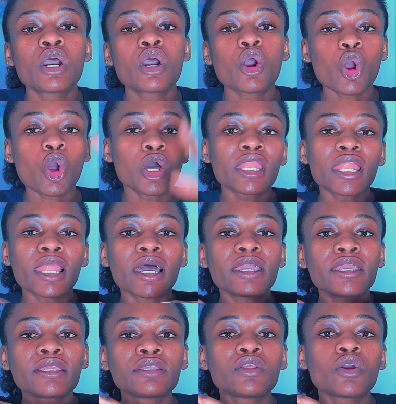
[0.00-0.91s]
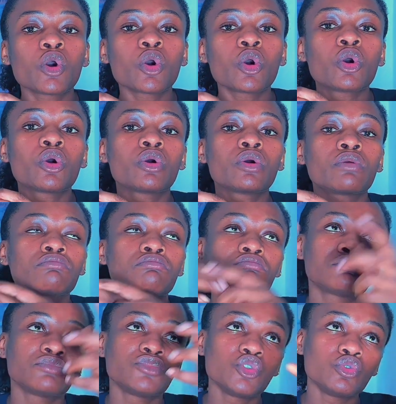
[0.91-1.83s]
online, or
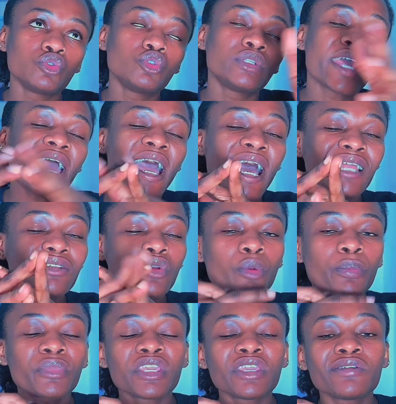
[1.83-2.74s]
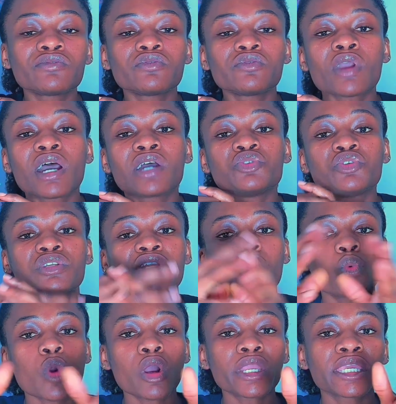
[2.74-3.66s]
you do the hard copy. If you are doing a
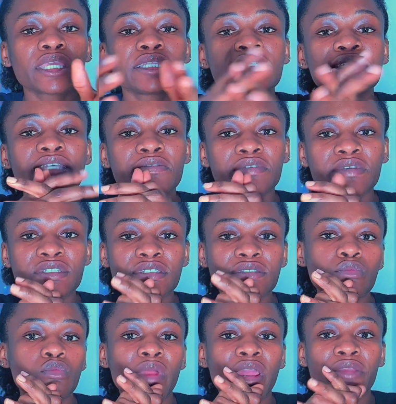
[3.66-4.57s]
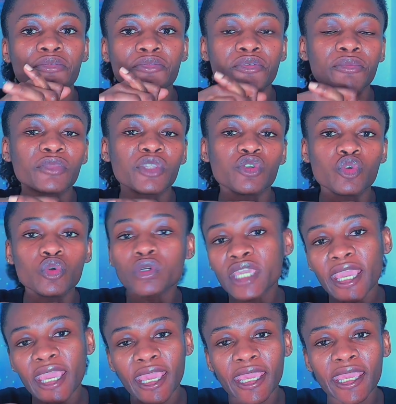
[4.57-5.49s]
walk-in service right from the
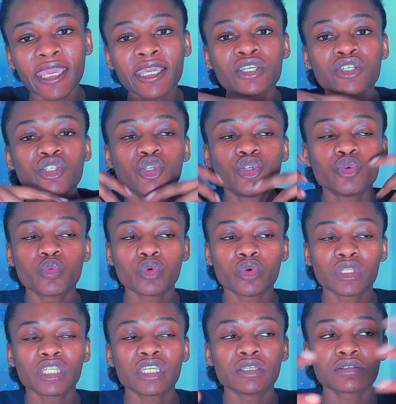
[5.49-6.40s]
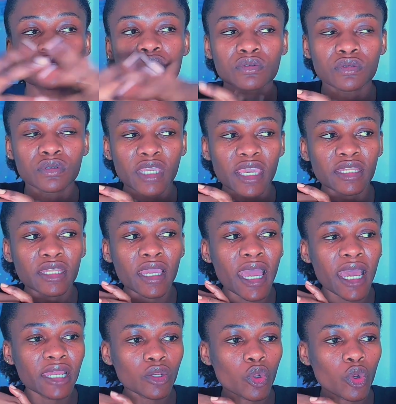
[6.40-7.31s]
UK, you will need to get the
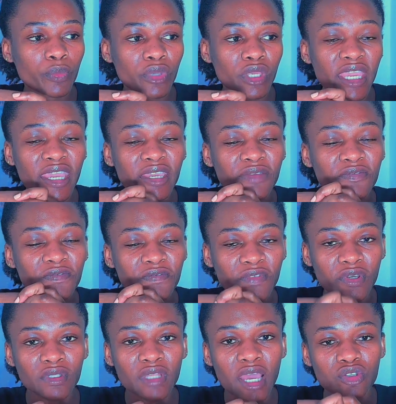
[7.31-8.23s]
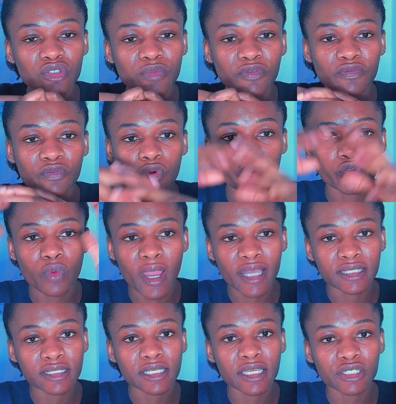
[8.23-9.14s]
hard copy filled out before you
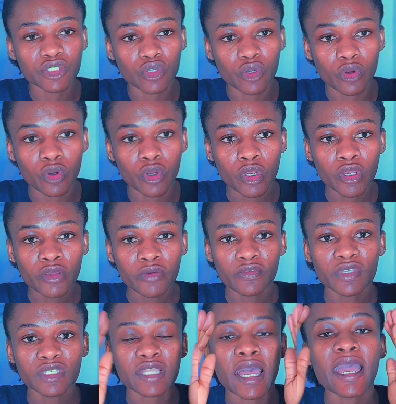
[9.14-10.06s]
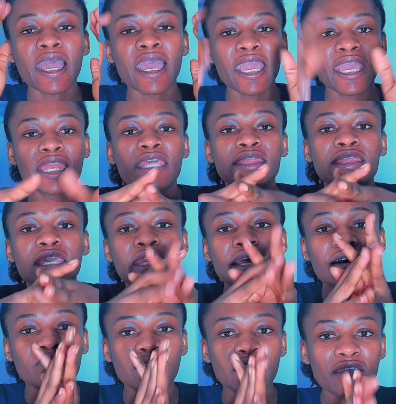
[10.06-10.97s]
attend your visa. Anything
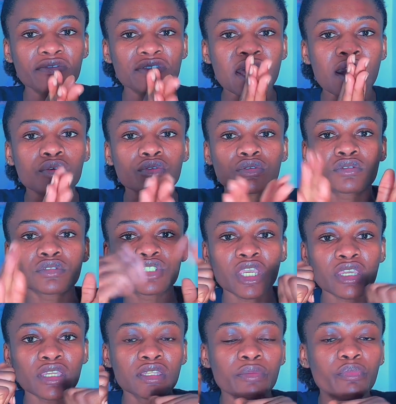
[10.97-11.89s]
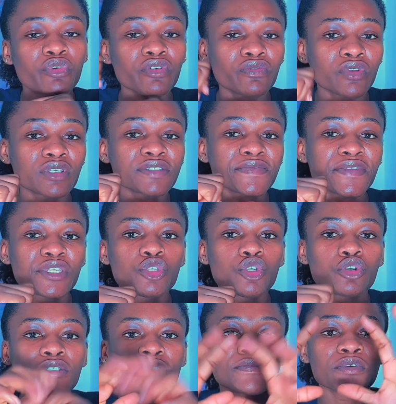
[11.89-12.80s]
I've left out, check the previous
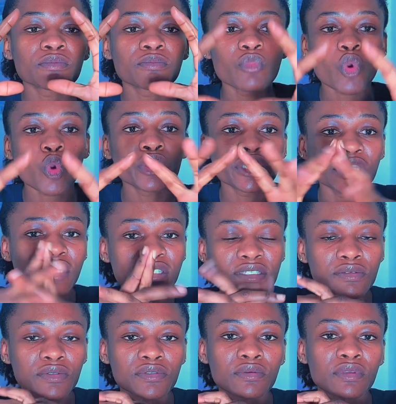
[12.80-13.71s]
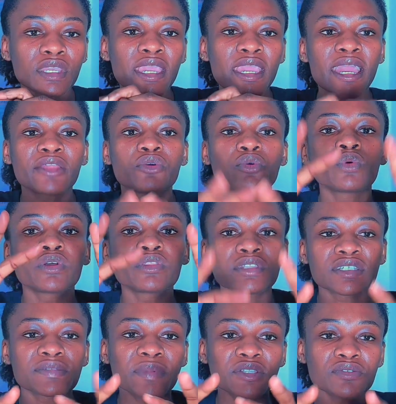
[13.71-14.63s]
videos for more details. Okay, I don't want
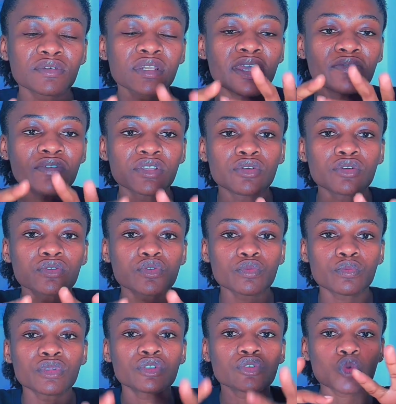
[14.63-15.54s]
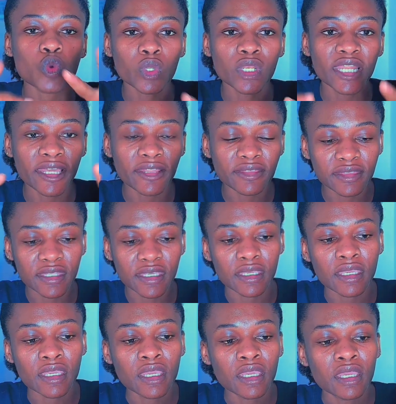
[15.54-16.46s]
this particular video to be so lengthy.
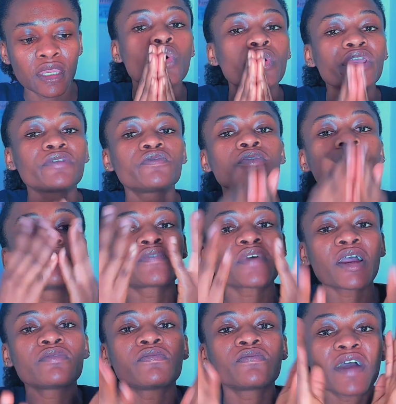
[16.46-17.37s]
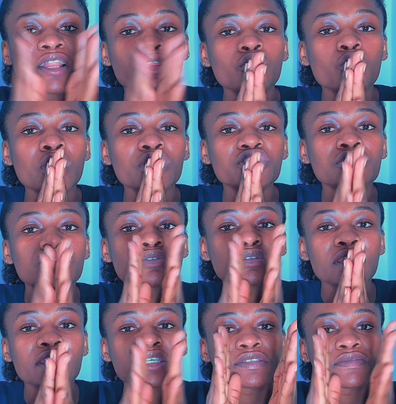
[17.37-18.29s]
So if you find value watching
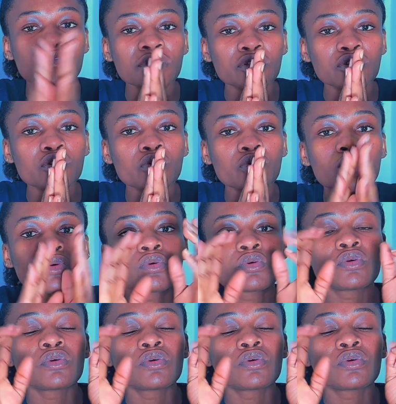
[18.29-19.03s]
today's video,